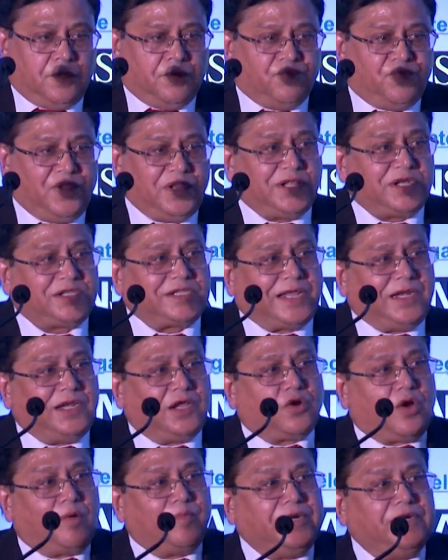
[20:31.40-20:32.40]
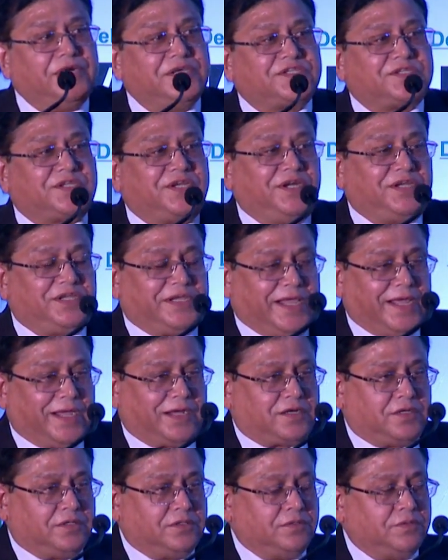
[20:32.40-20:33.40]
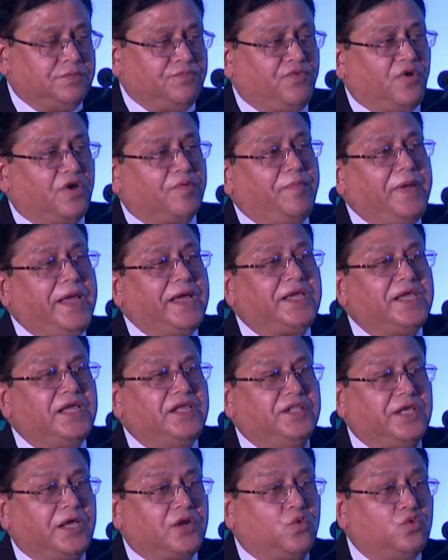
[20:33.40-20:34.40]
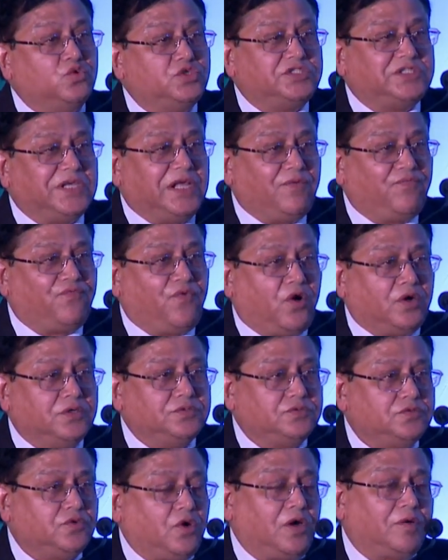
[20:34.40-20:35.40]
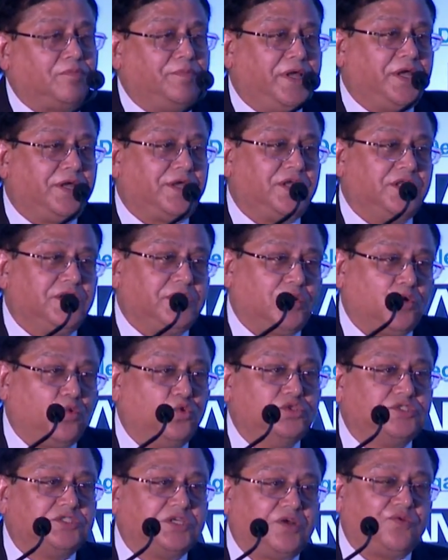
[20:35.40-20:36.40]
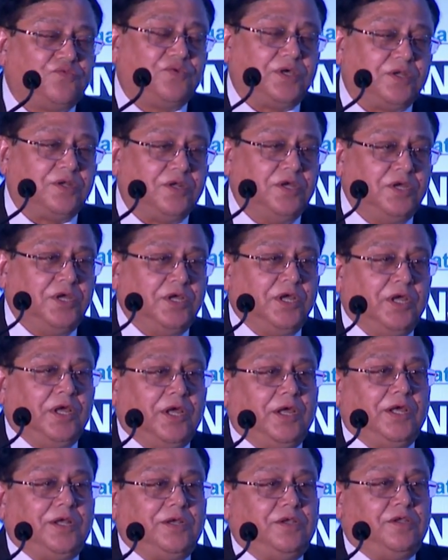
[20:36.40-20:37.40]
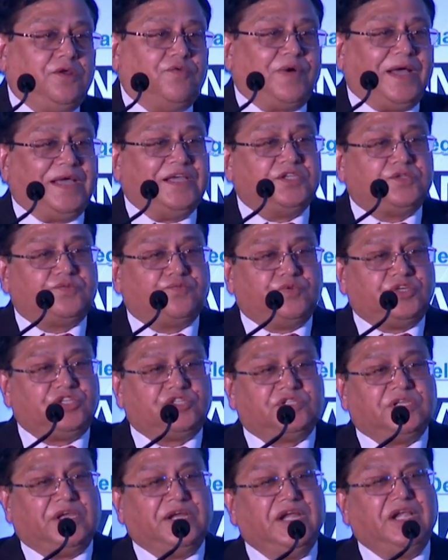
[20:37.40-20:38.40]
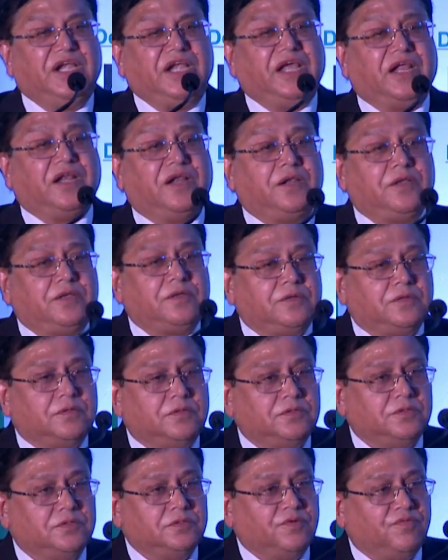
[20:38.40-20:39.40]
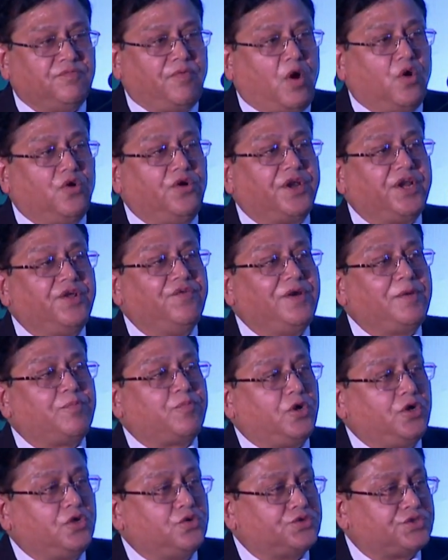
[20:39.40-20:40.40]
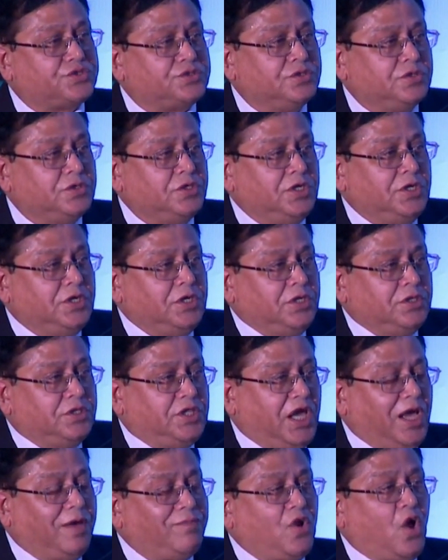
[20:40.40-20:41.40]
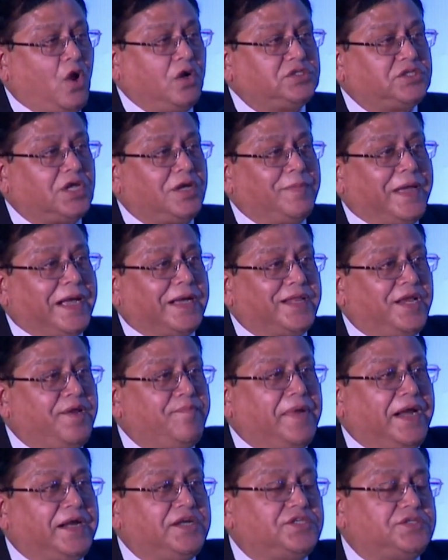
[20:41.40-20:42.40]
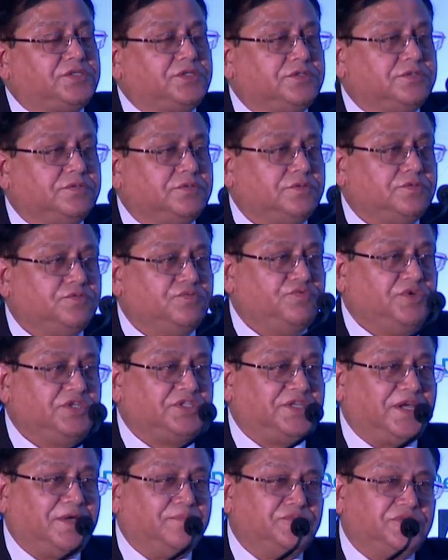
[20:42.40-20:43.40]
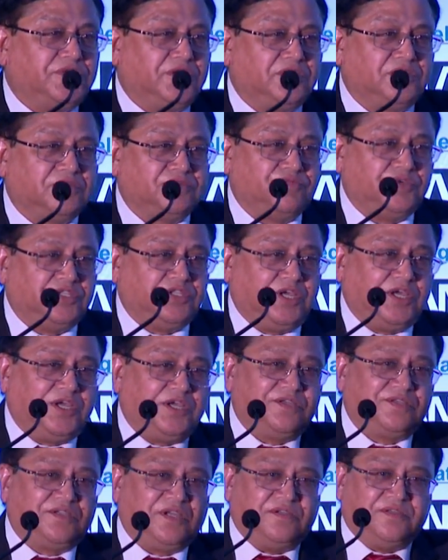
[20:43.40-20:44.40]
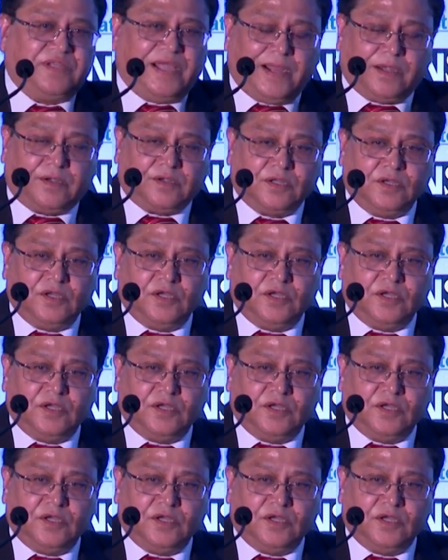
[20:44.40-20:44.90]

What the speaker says: Will the telecom industry take for making their own cell phone or making their own server a device which the Indian foundry will produce? They have long-term agreements with Samsung, with this and that,